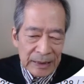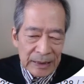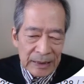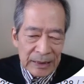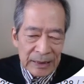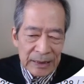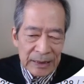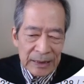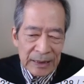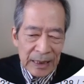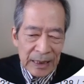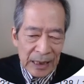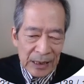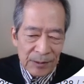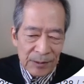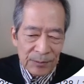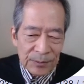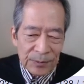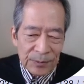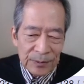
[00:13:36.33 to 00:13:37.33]
gave
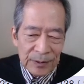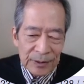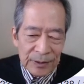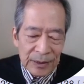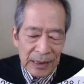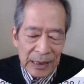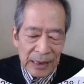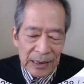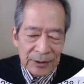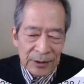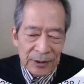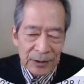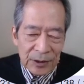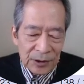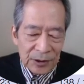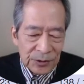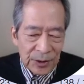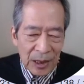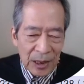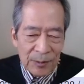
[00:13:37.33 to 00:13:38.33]
as an
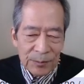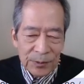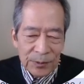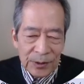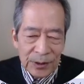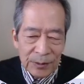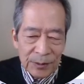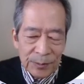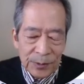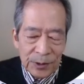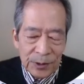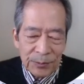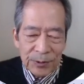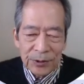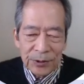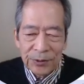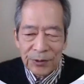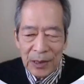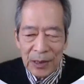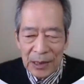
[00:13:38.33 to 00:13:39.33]
example in the previous
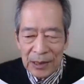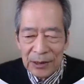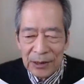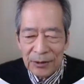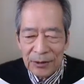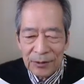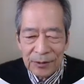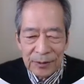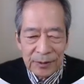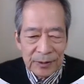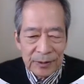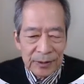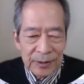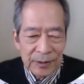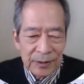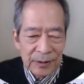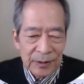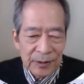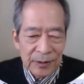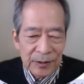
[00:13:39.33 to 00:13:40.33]
slide.
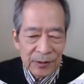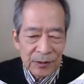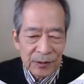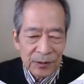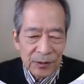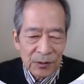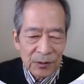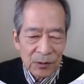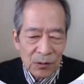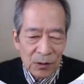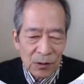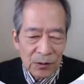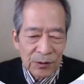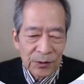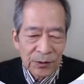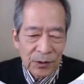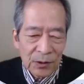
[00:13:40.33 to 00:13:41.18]
Also,